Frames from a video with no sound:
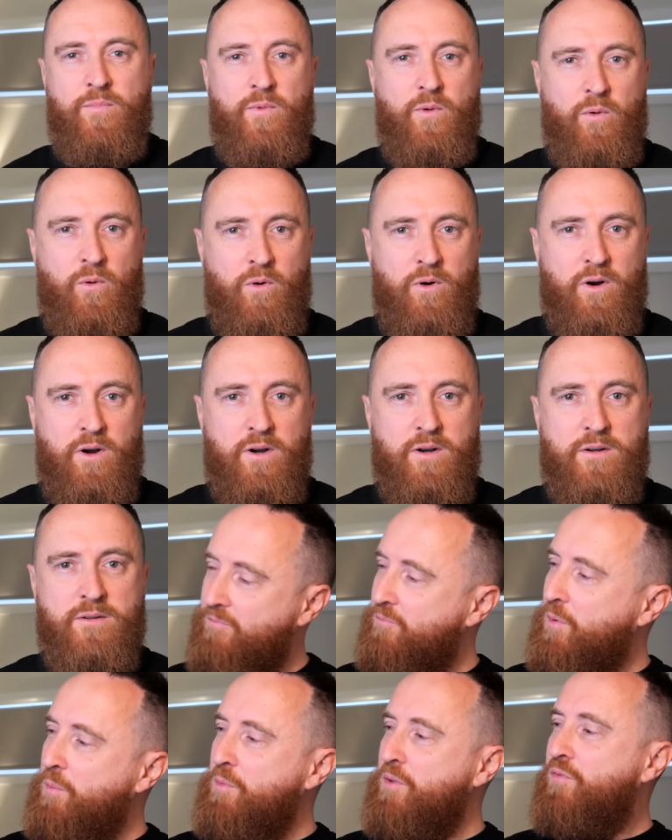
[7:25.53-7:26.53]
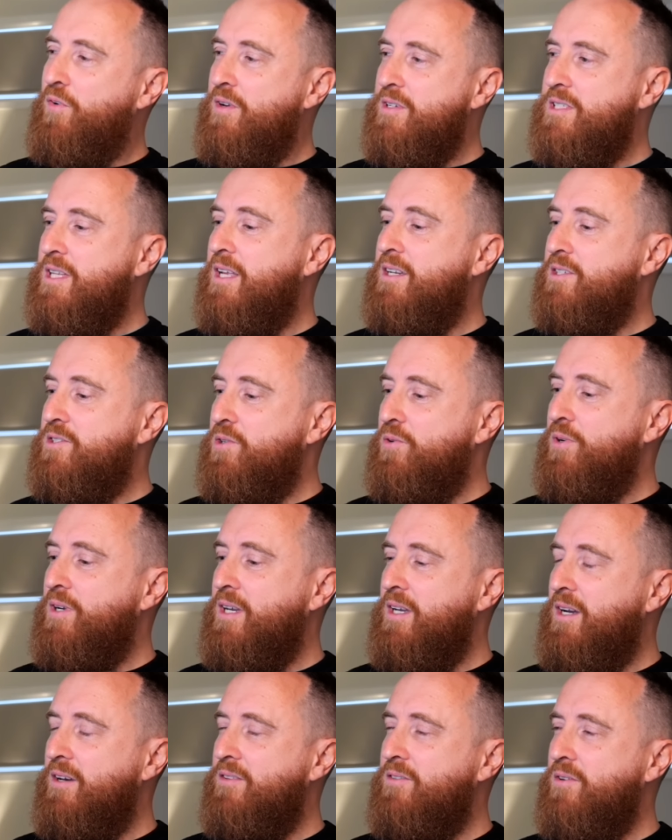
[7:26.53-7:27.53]
Or, when we first started
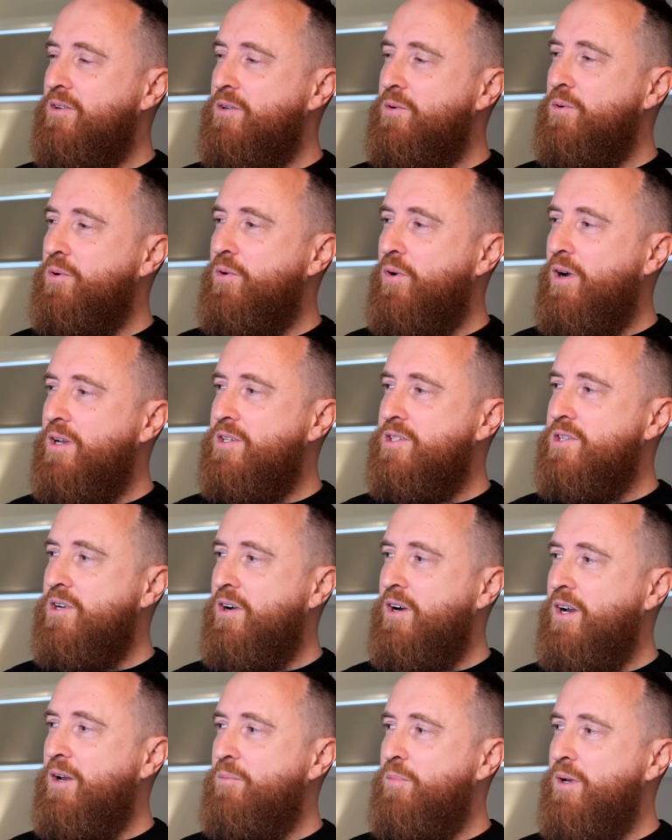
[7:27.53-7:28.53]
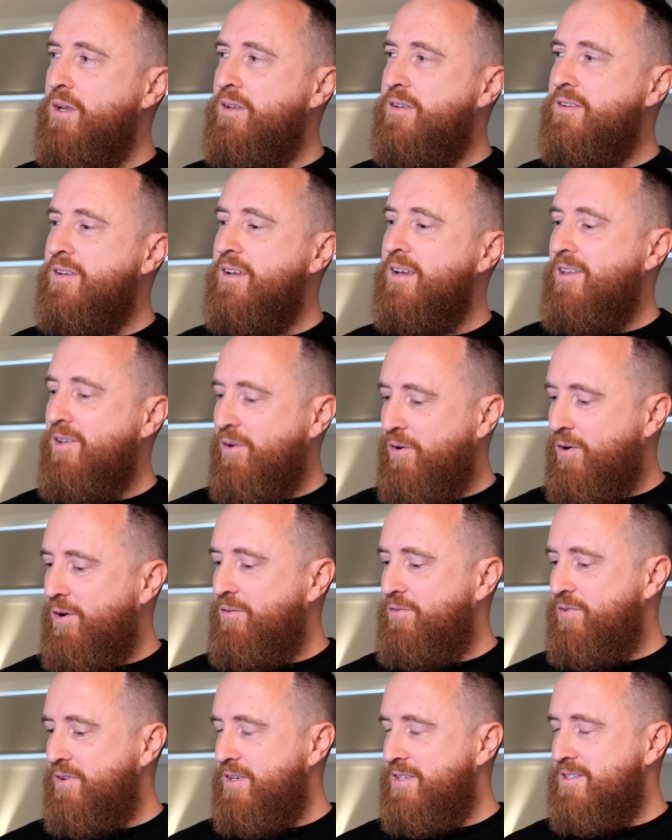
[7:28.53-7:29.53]
talking, I thought you were quite shy, but your
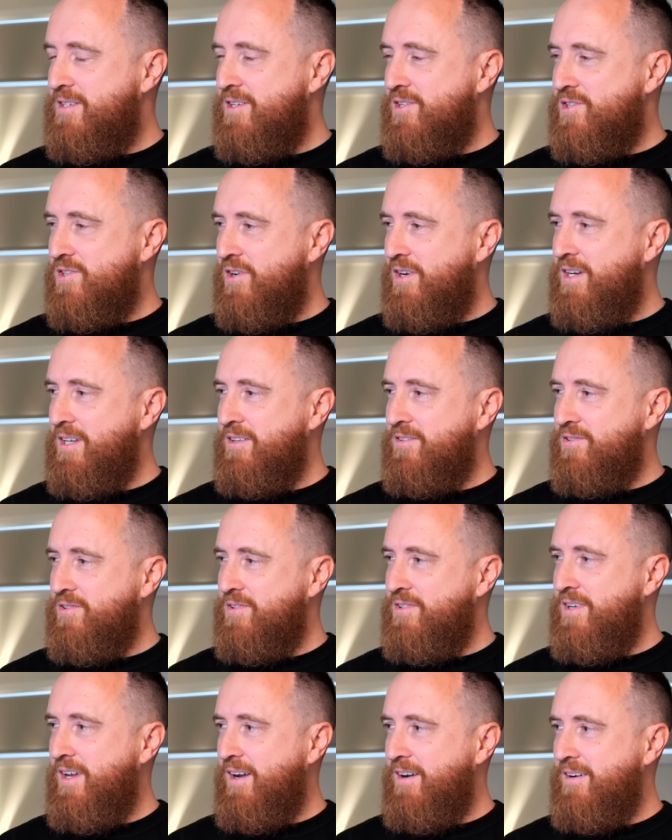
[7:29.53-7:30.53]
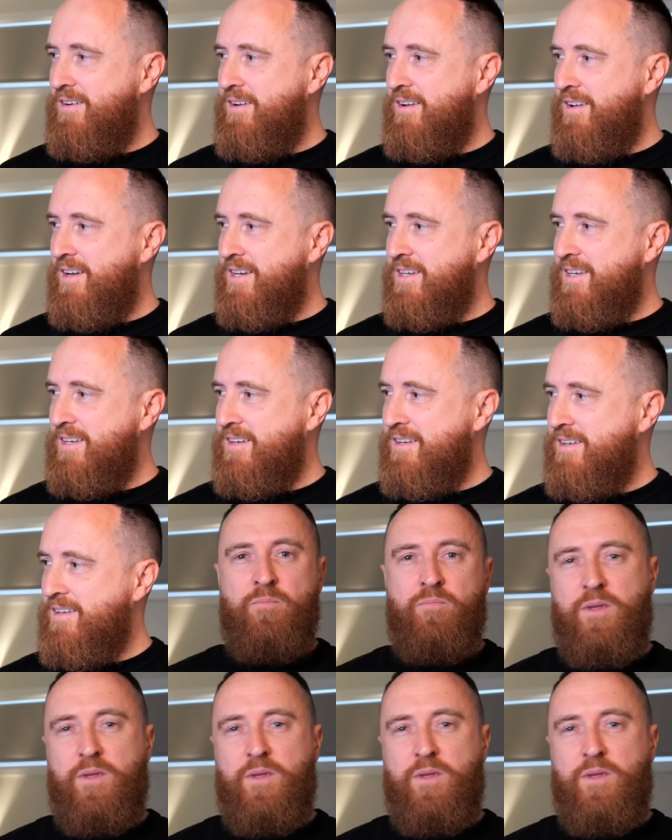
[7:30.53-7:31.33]
confidence is shining through now. I like it.